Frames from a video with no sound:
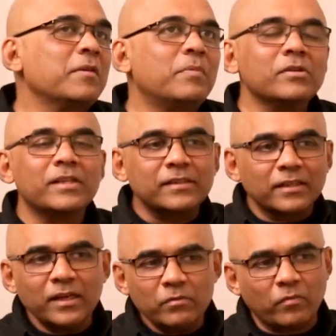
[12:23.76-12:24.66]
right, because
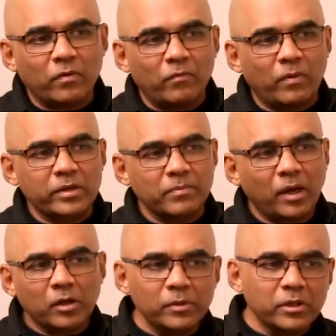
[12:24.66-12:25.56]
that's again, one
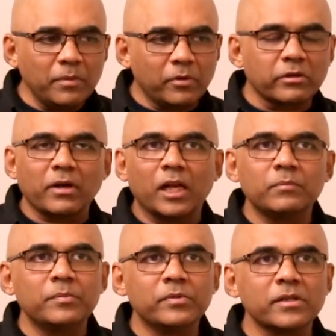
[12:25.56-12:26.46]
remarkable thing about your
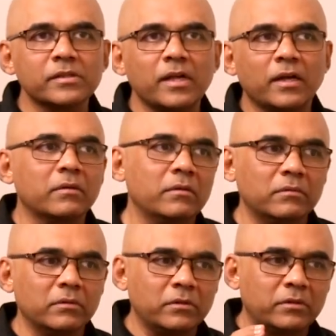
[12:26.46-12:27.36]
albums is
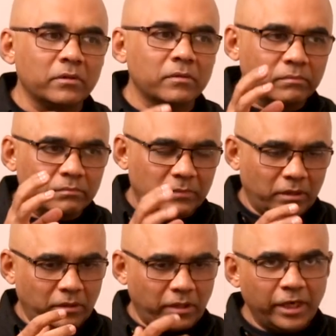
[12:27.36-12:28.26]
that the
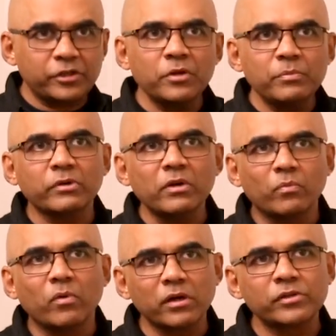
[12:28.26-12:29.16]
connection
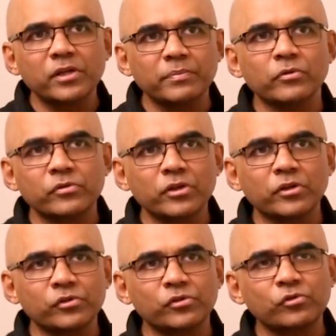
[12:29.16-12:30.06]
between words and
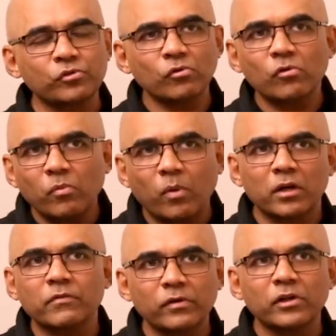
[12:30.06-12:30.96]
music is so
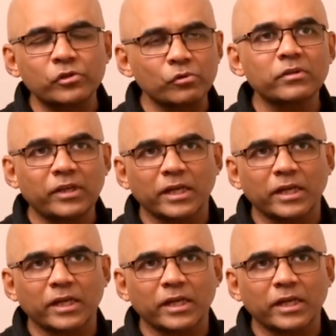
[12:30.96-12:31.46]
wonderful and so